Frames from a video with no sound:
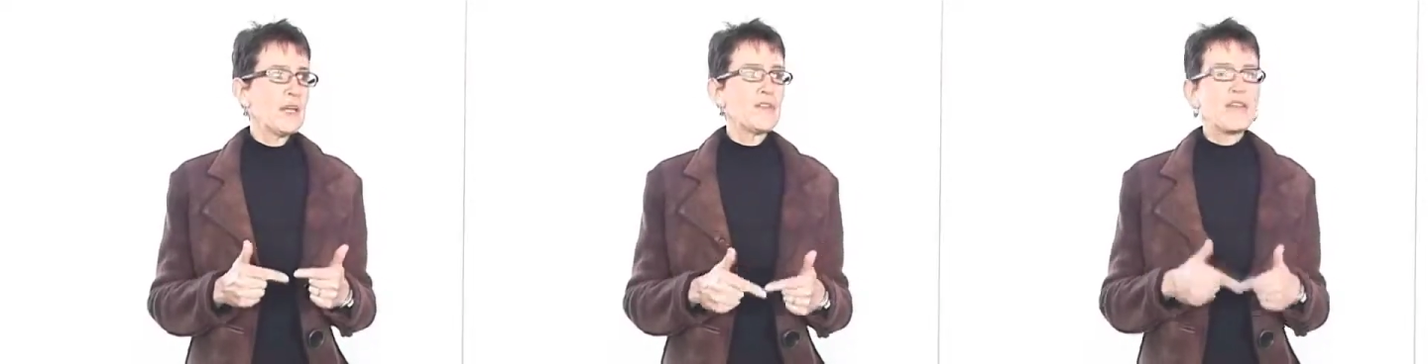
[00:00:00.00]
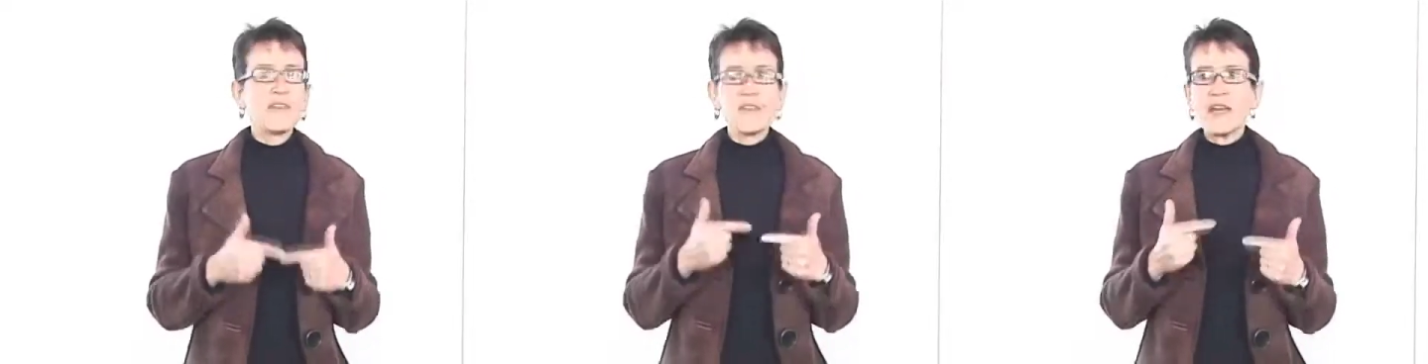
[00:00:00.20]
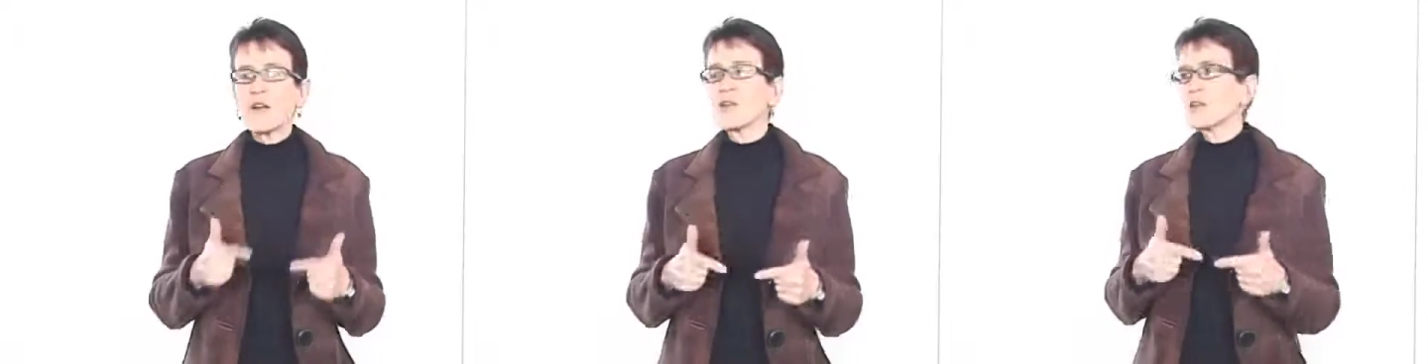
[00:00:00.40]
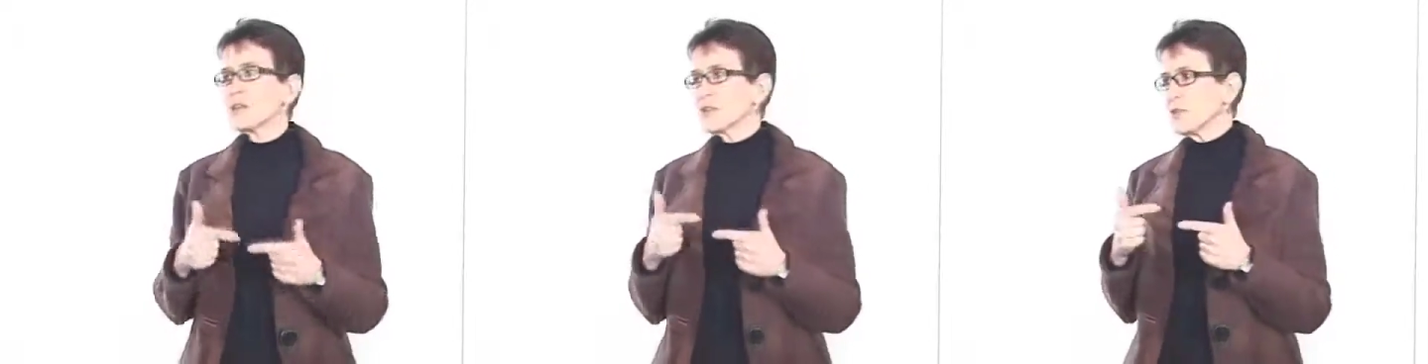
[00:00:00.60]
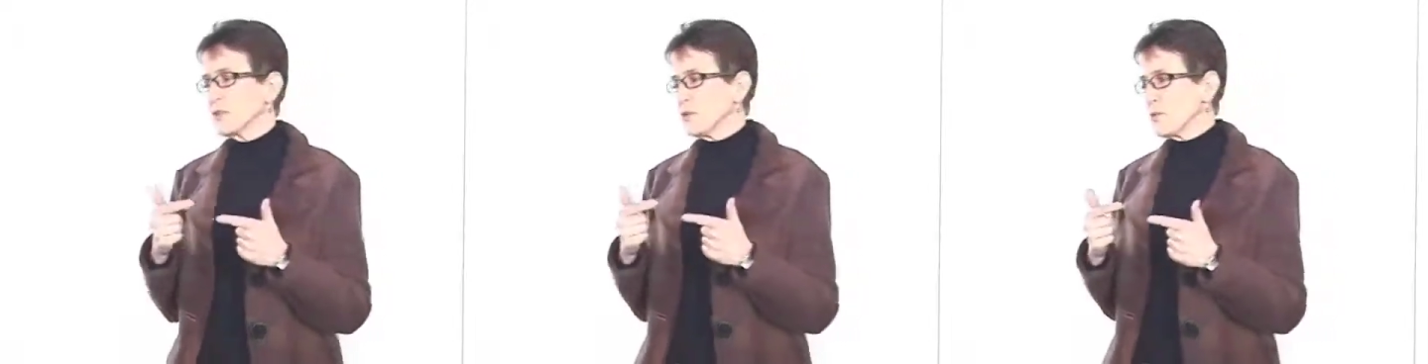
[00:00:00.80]
that they're
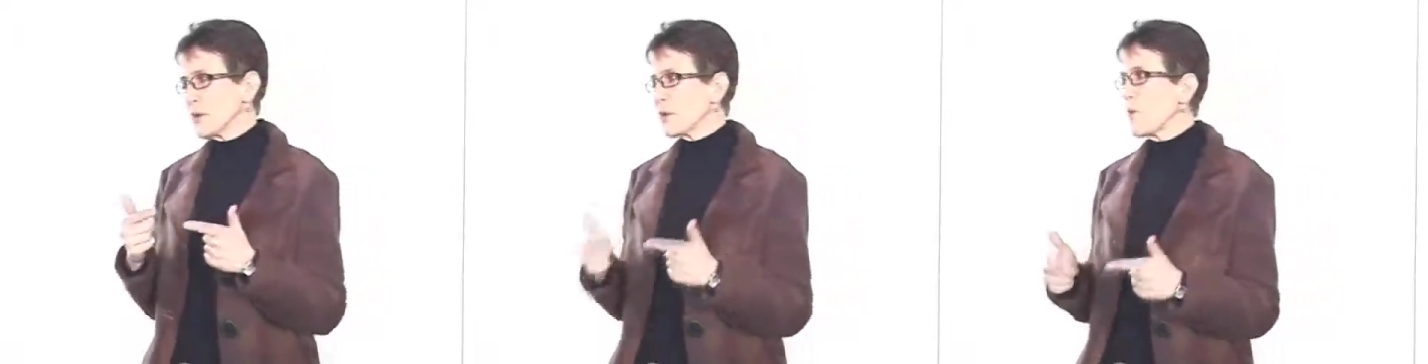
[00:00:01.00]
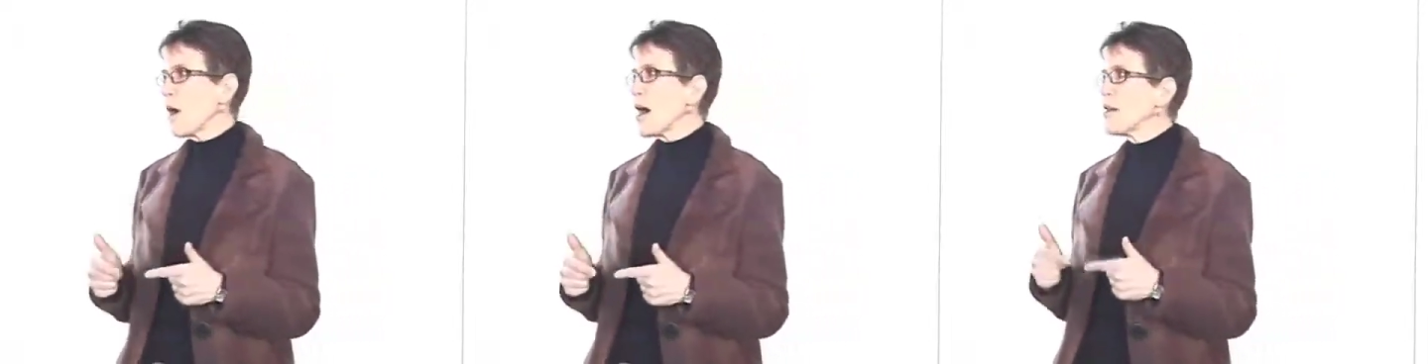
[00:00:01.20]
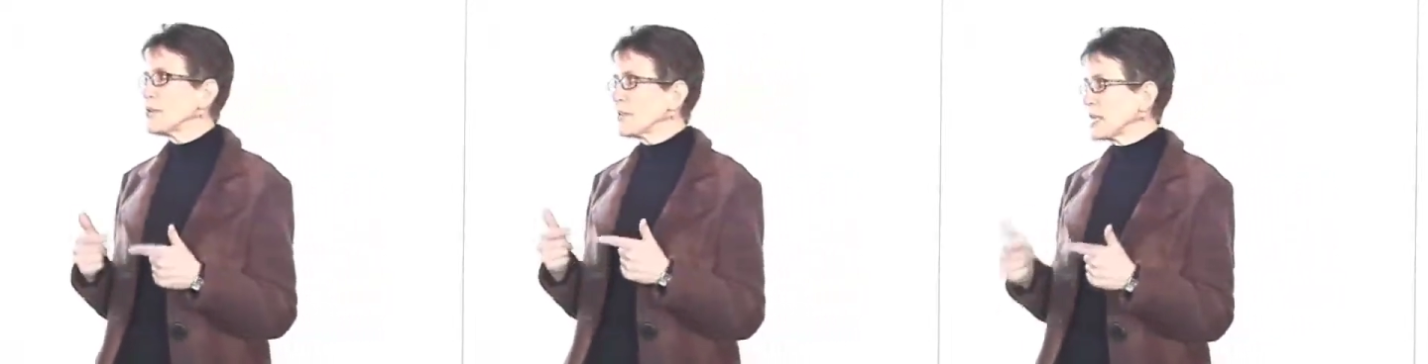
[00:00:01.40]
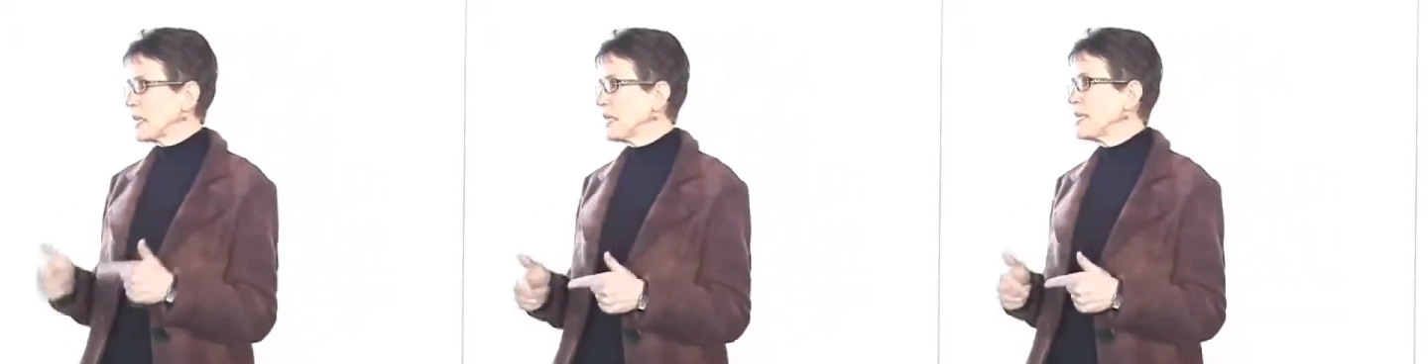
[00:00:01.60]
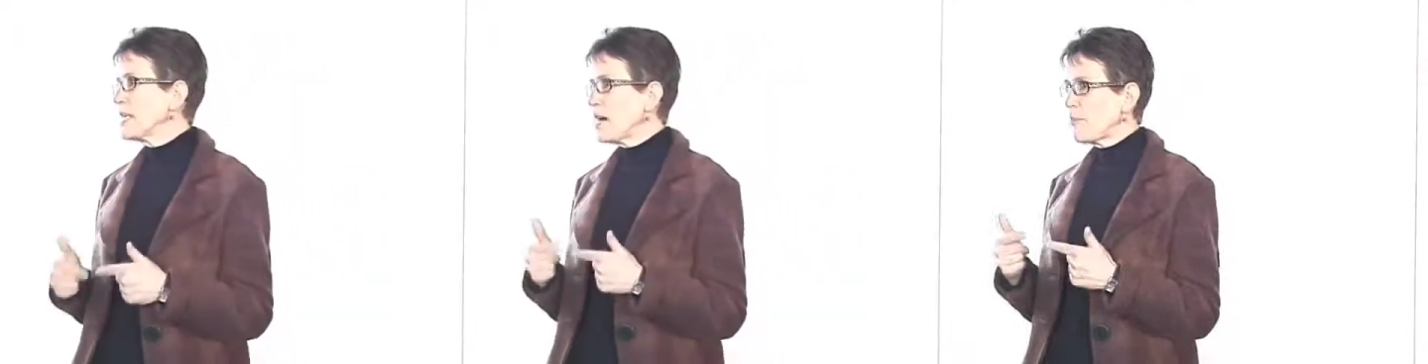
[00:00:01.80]
required to
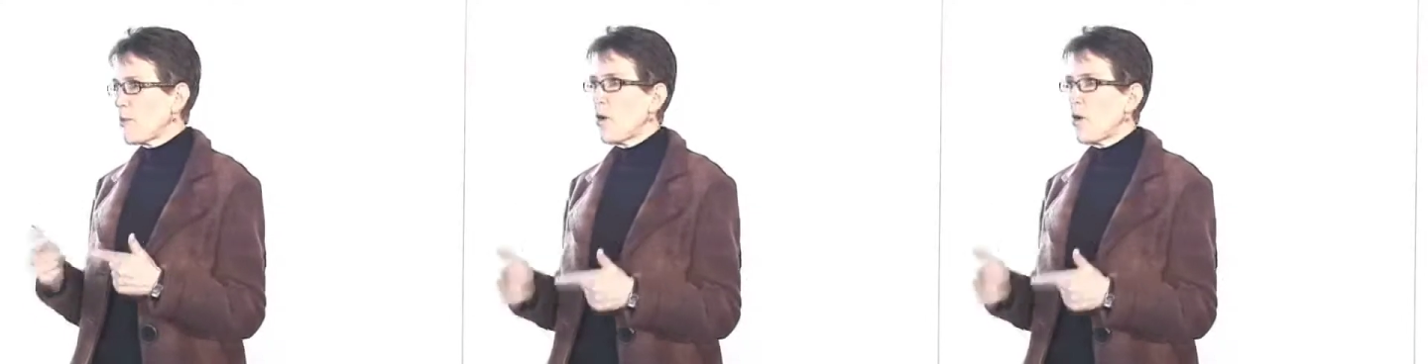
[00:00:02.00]
clean up